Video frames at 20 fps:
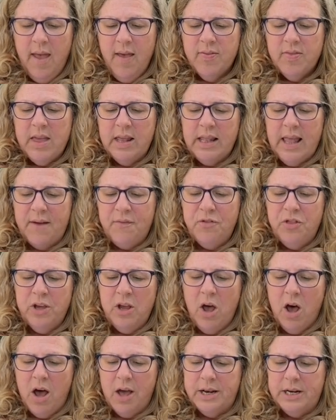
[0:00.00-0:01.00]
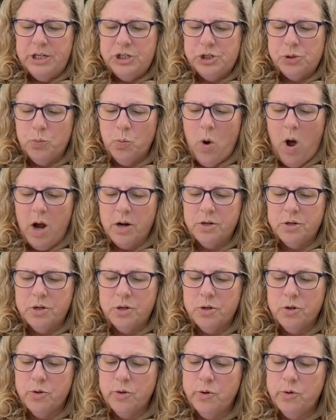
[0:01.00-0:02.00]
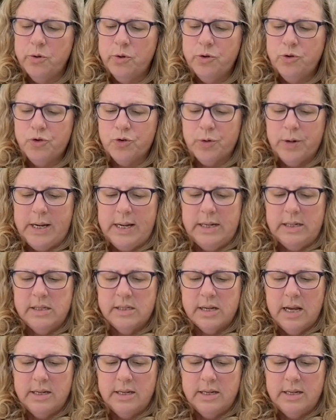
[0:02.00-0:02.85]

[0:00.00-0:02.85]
They left the cottage and walked through the trees